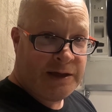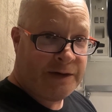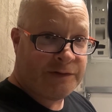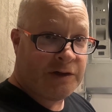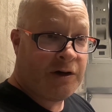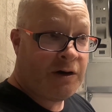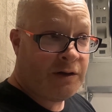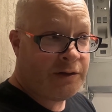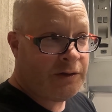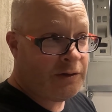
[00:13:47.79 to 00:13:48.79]
have to
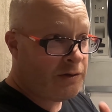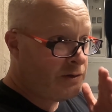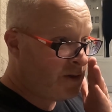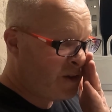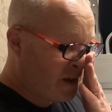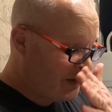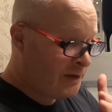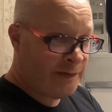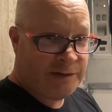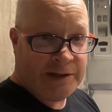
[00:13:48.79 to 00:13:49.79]
call you
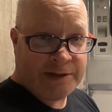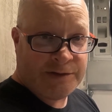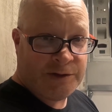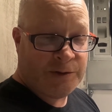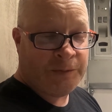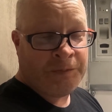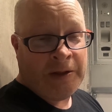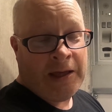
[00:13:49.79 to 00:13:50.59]
and they'll have to text you.